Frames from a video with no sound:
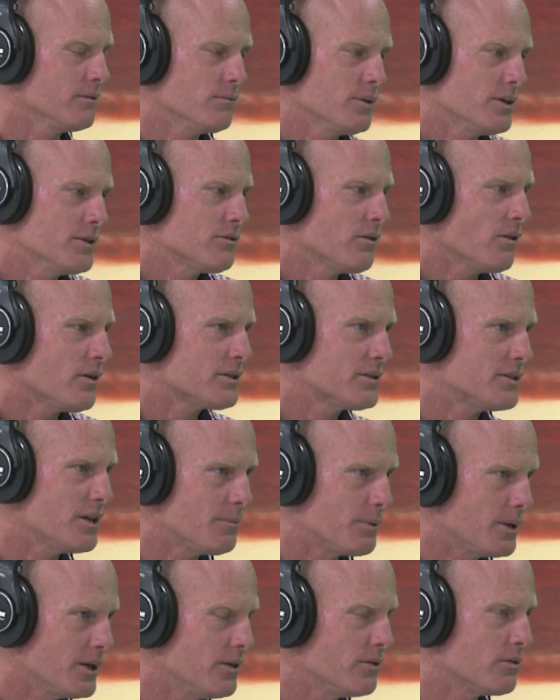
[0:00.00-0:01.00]
It's like
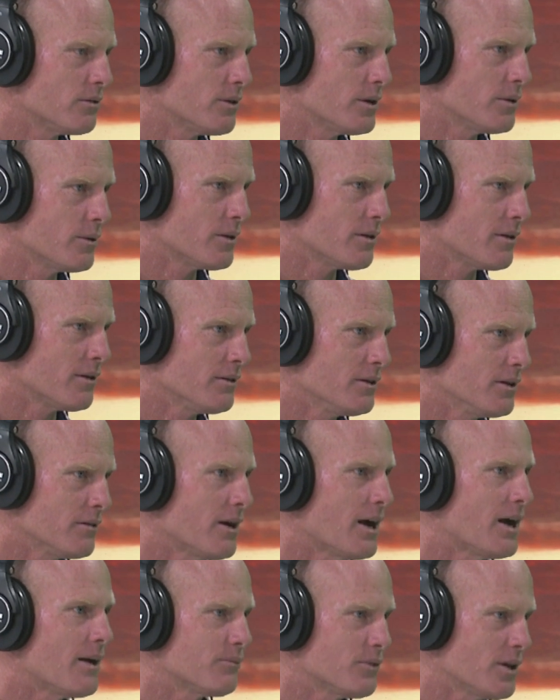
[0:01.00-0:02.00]
stepping into a ring with your
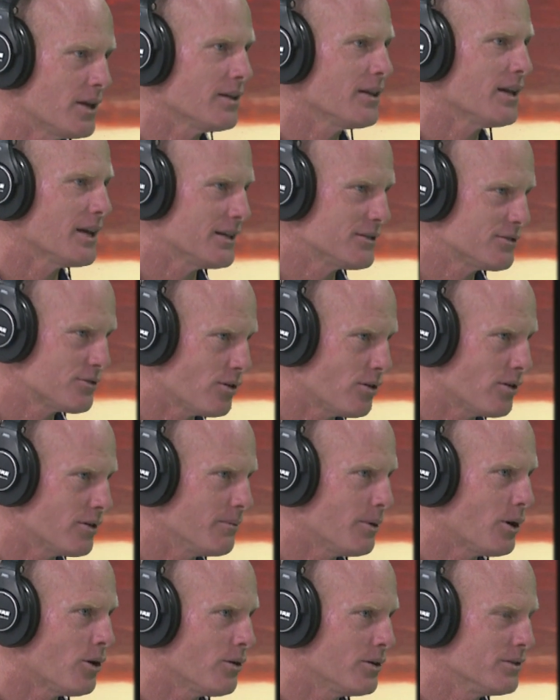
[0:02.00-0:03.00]
arms and legs tied
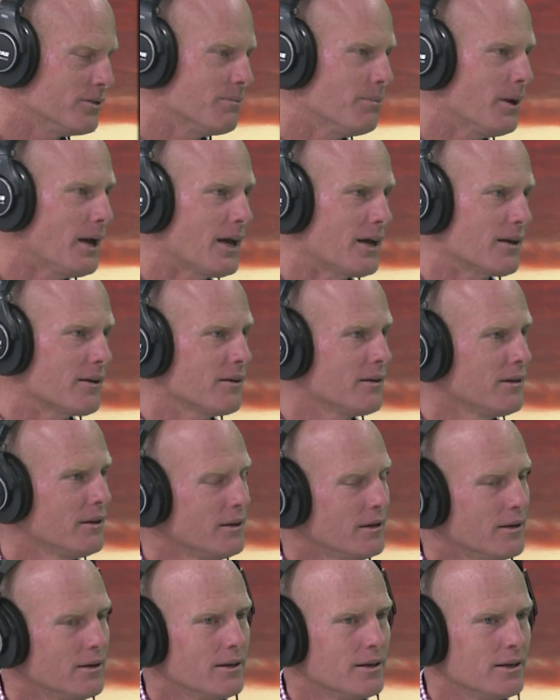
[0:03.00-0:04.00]
behind your back.
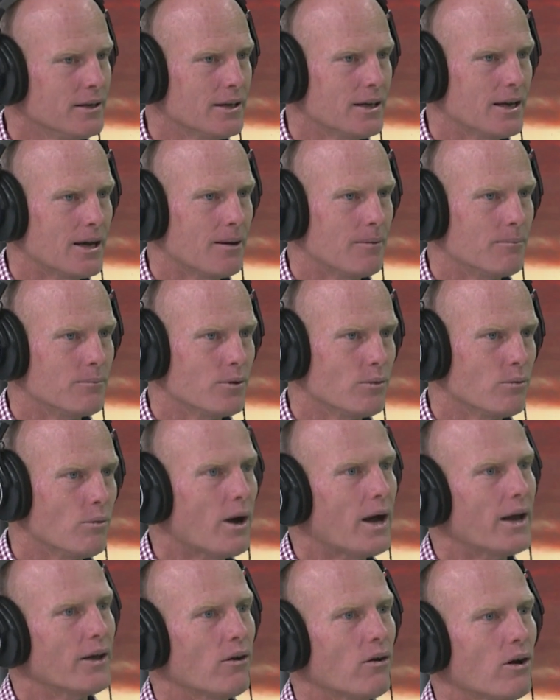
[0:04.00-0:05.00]
The
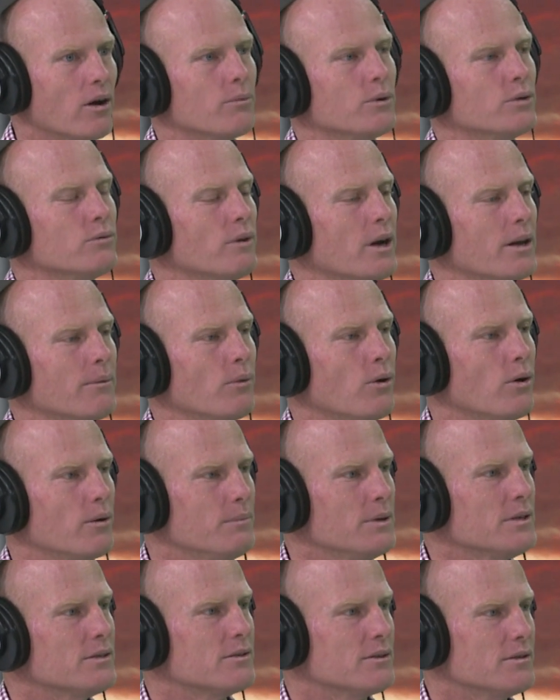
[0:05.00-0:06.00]
way I would run my
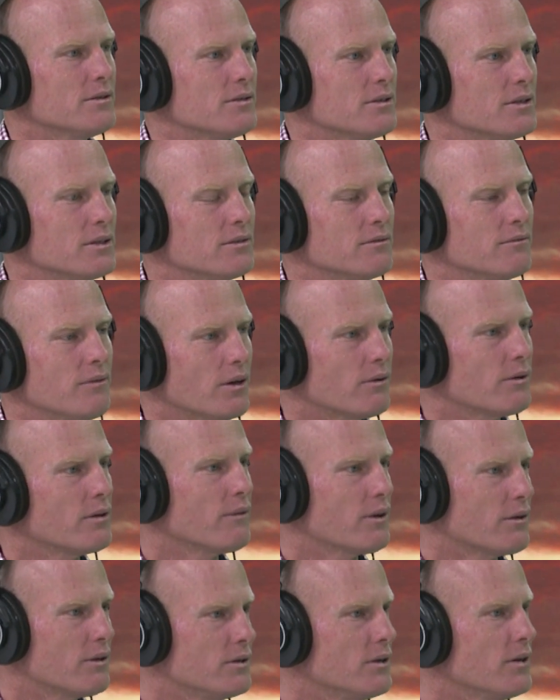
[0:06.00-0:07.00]
business is very,
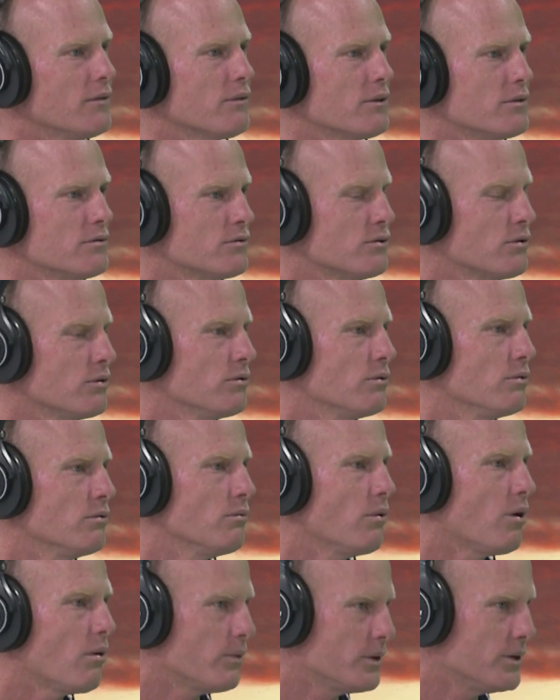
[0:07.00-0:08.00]
very different to
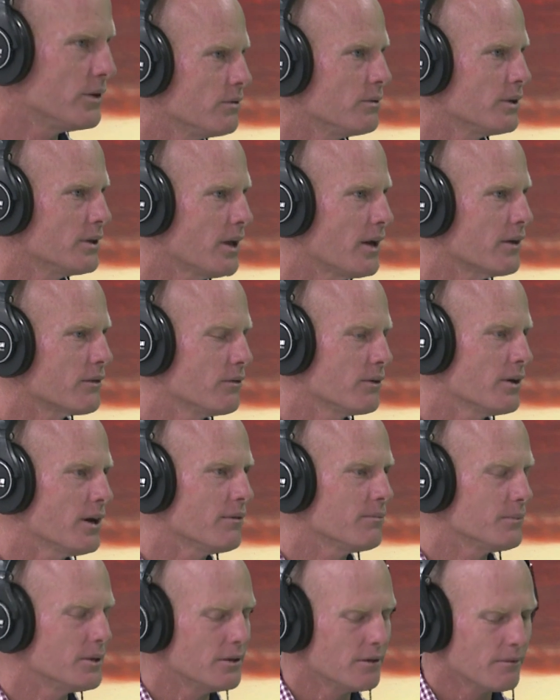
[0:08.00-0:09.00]
what we in local
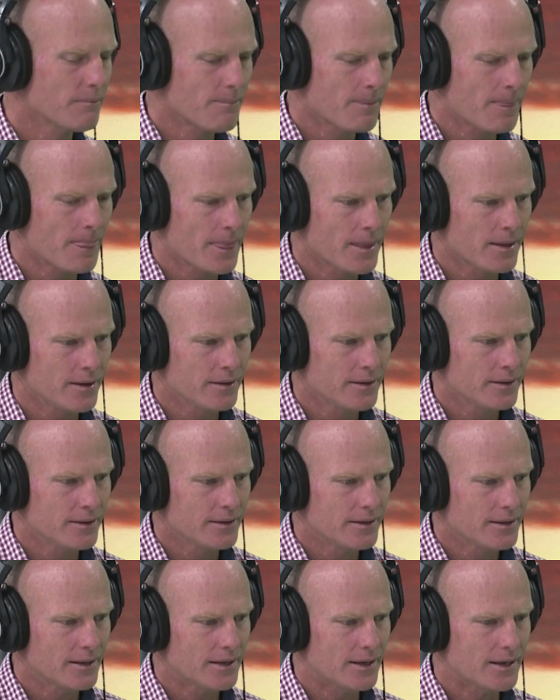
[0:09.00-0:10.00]
government.
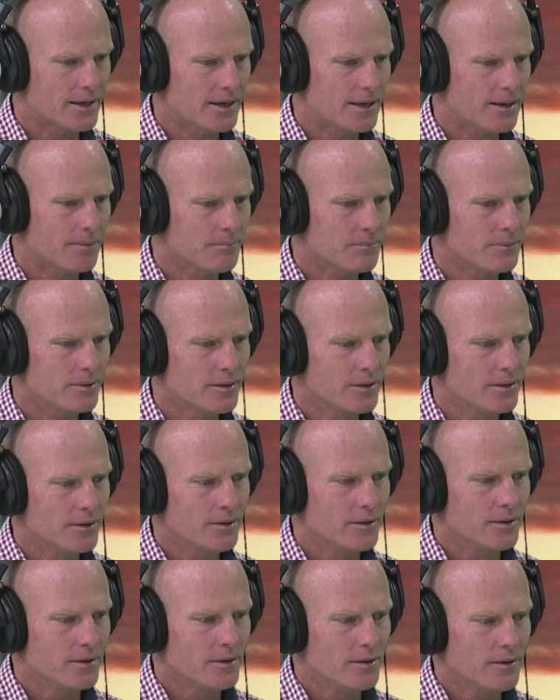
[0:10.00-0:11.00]
But,
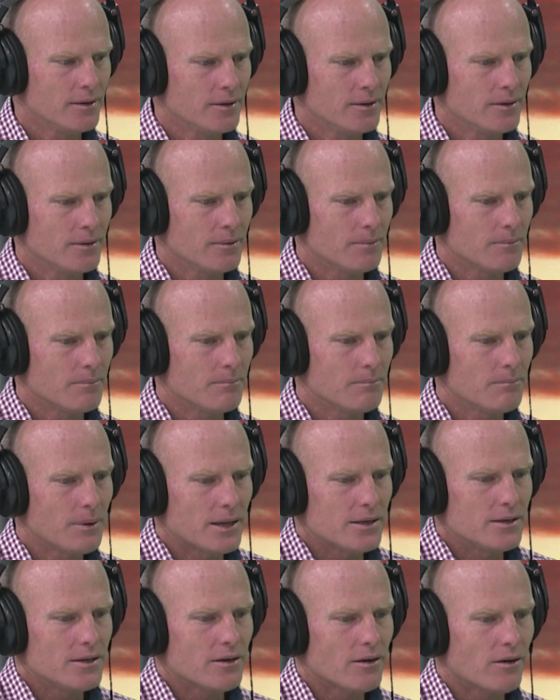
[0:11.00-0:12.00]

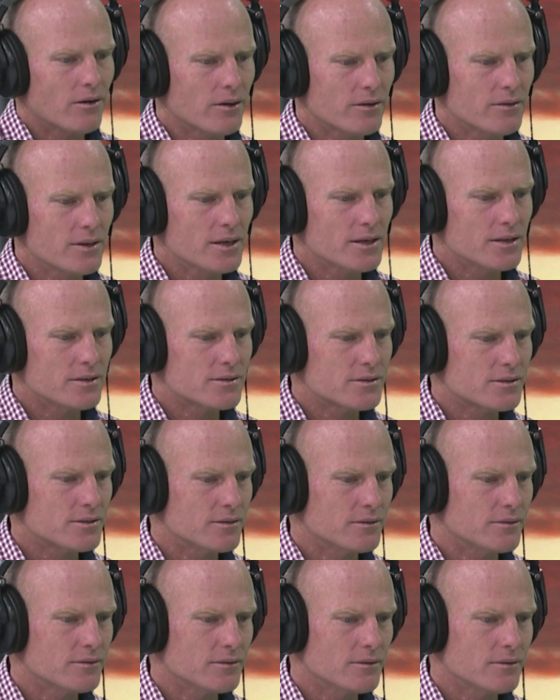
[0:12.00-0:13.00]
I think it's...
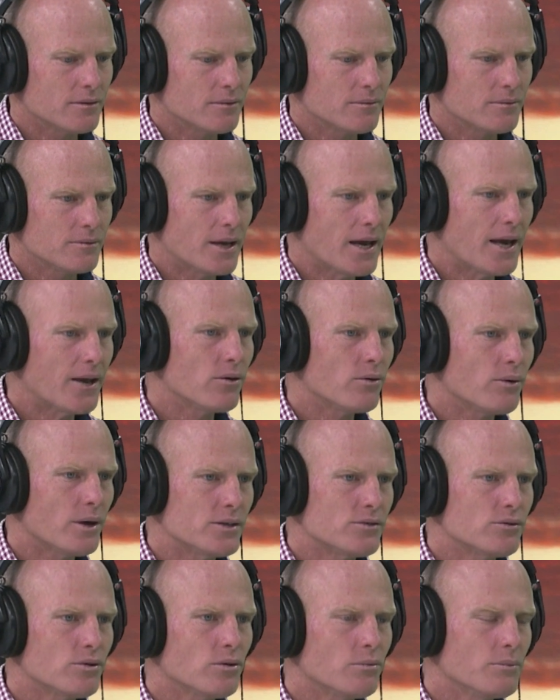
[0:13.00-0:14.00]
Dad
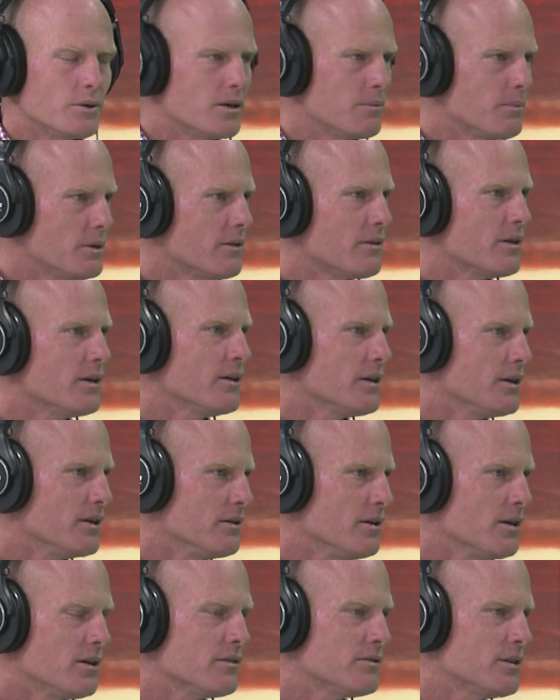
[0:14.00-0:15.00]
always taught me to be
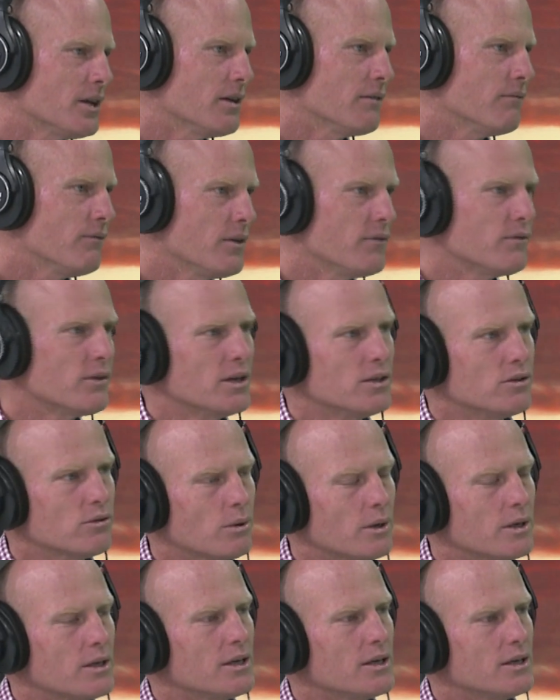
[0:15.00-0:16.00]
thinking, 10, 15,
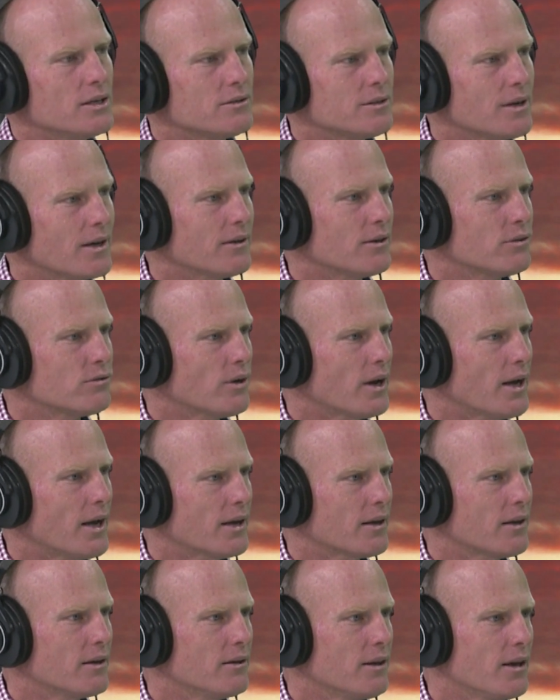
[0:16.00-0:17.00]
20 years down the
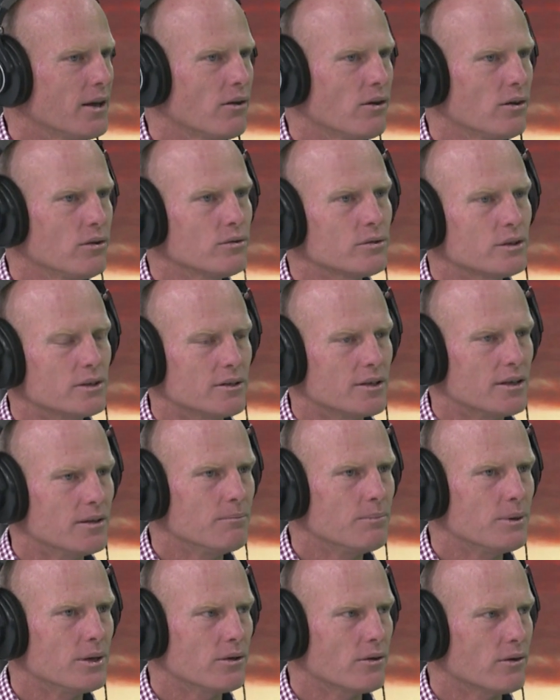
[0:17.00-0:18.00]
track. And I look at
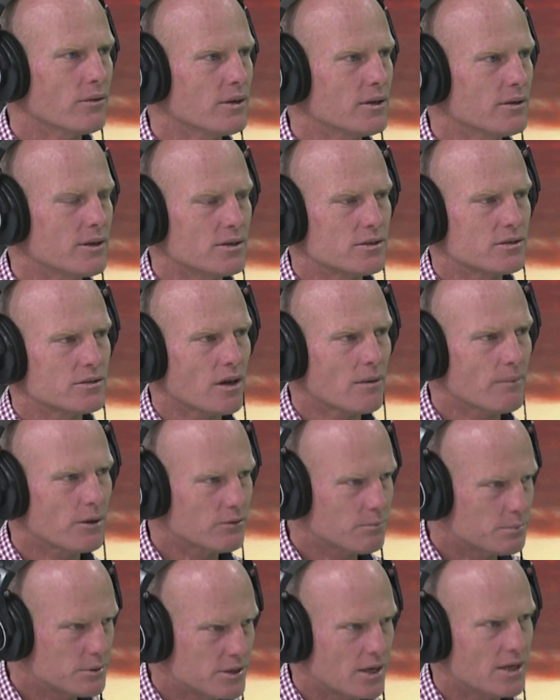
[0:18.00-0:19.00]
Gympie and I think there's so
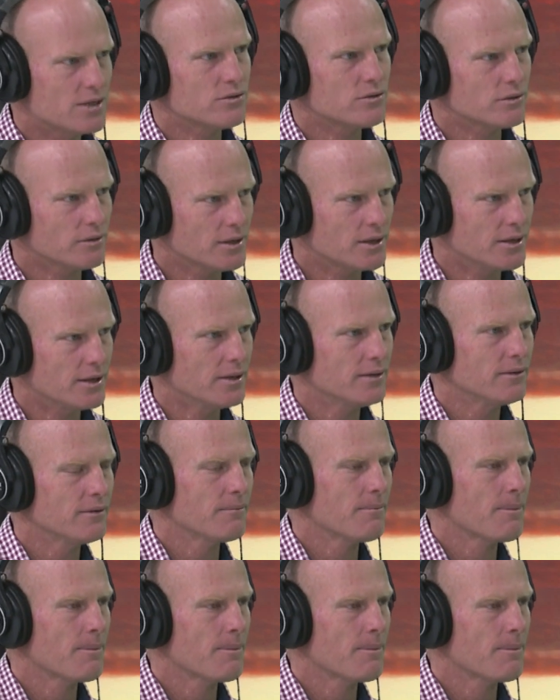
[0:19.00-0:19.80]
much potential here.